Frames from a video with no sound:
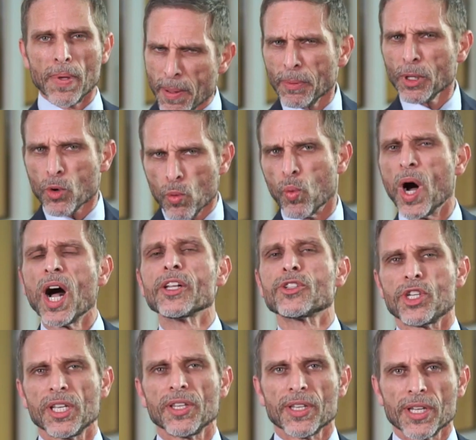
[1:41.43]
people are
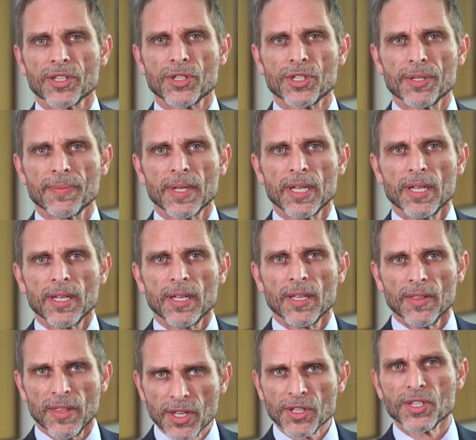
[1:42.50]
watching this.
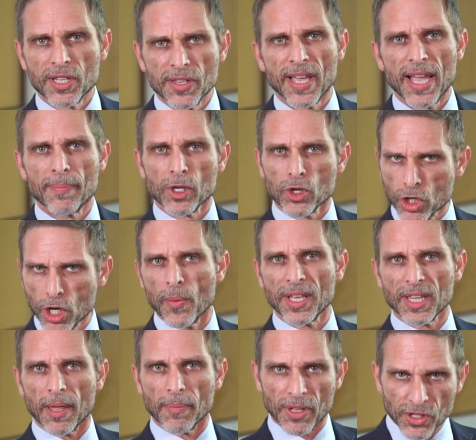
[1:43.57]
This to them is
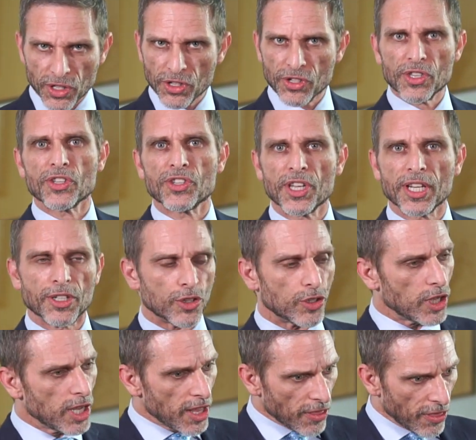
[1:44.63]
showing them, this is the
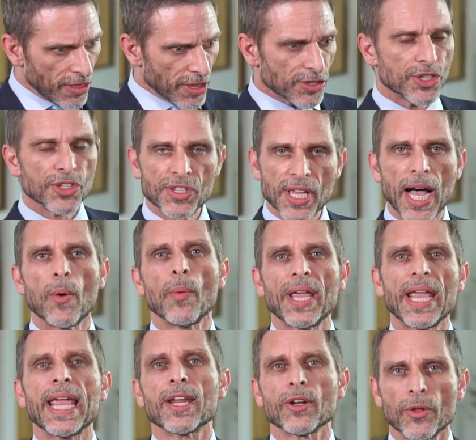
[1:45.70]
signal. This is how we
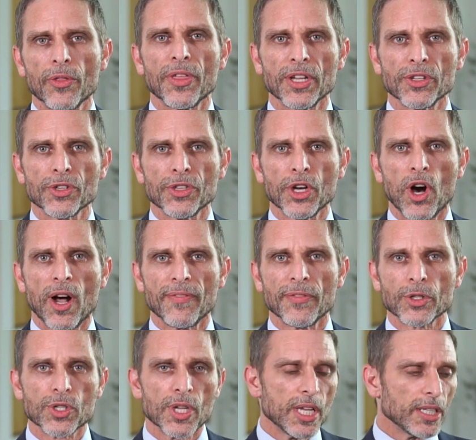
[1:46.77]
handle things in the
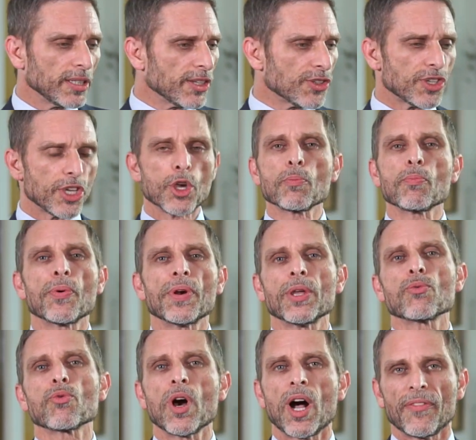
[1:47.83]
office. Let's say you're
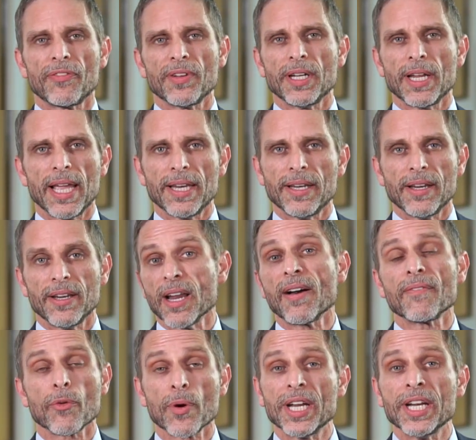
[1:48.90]
pretty rough and, and
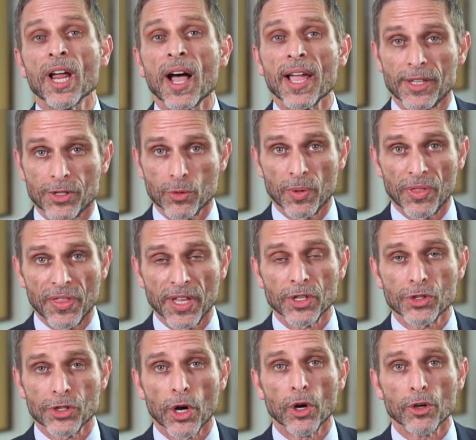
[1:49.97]
not very nice when
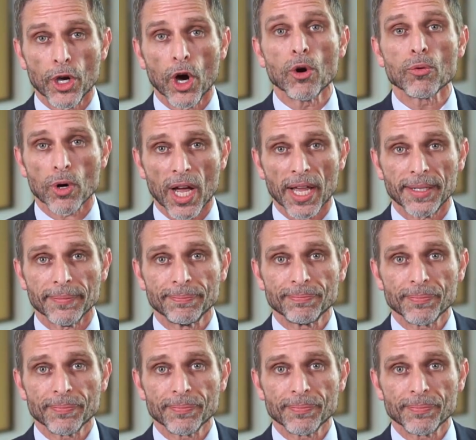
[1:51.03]
things don't go right.